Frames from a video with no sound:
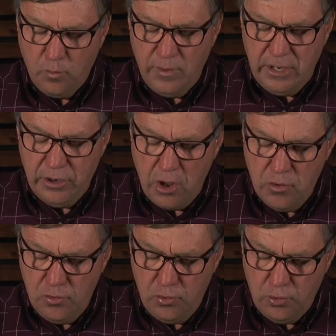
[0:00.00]
We
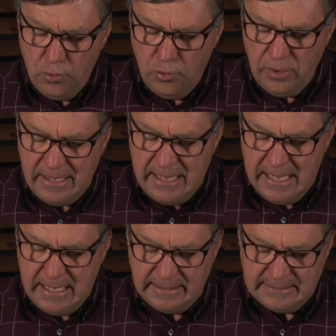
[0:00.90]
know who
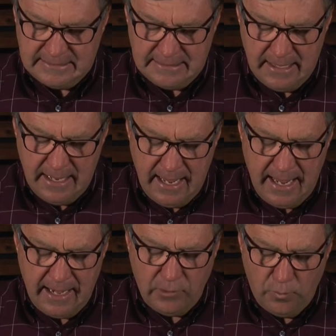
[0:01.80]
He is
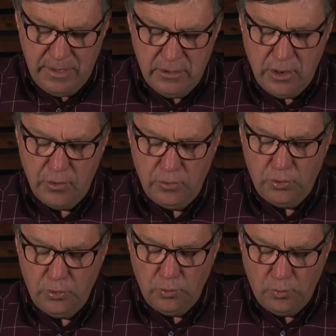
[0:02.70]
and we know
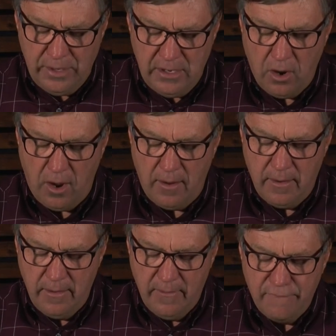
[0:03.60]
who we
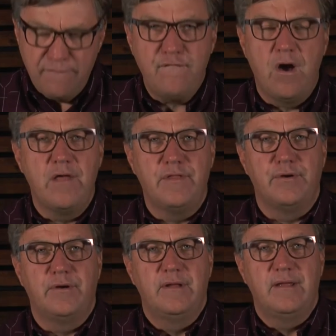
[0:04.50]
are
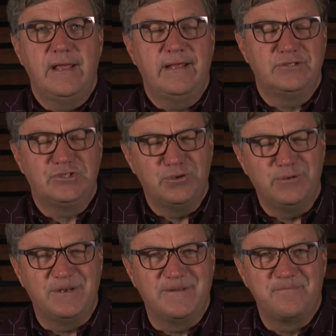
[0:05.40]
Father and
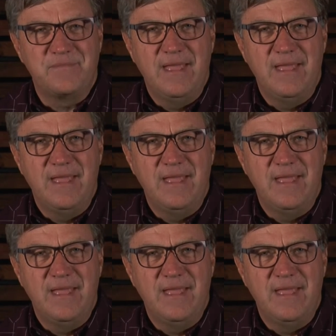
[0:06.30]
children.